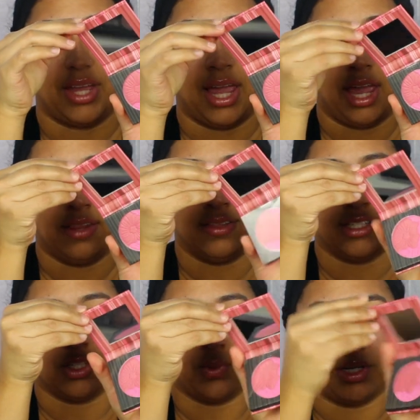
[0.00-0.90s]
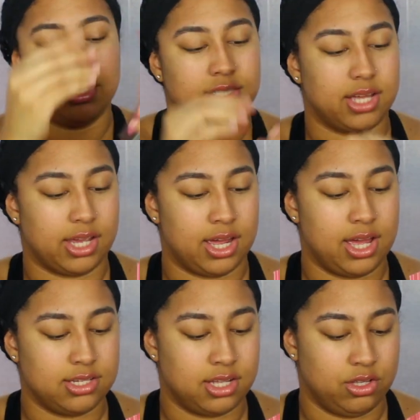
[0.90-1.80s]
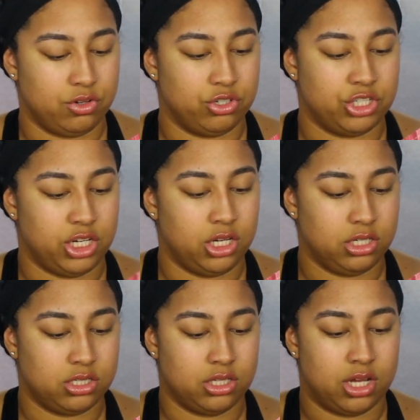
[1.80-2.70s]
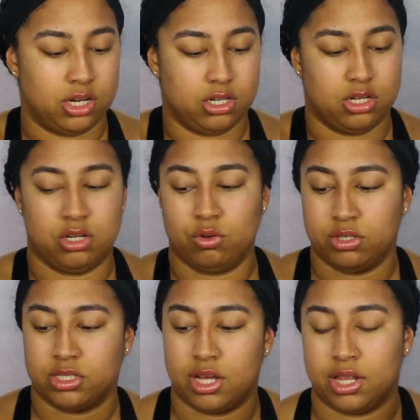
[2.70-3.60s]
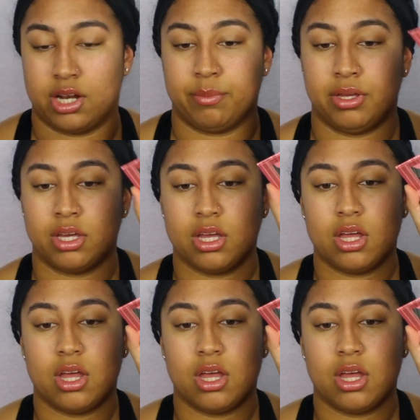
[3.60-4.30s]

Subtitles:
And this is what it looks like. It has that little sheet that annoys the hell out of me.